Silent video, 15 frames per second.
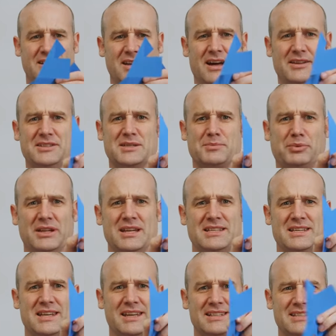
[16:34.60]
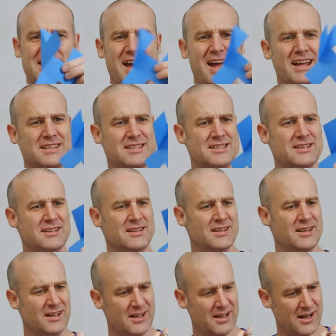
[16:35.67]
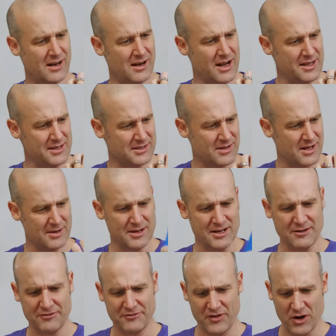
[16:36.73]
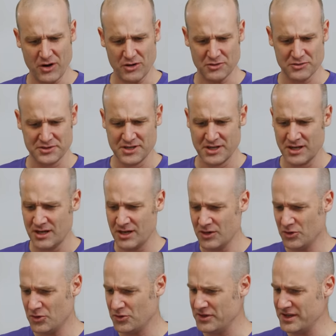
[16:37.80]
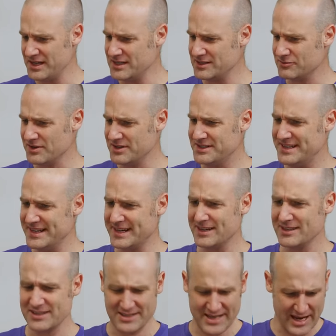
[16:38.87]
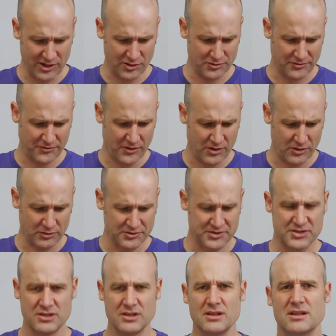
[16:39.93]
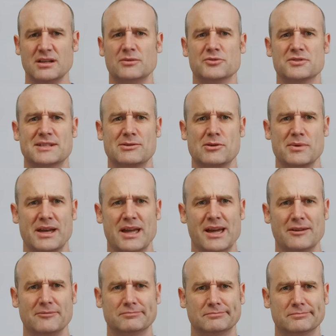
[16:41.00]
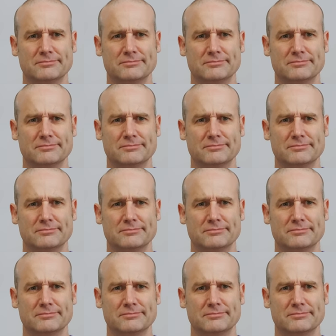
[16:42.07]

How displeasing is that? All right, so I'm gonna fold all these ridiculous angled folds and we'll see what we get.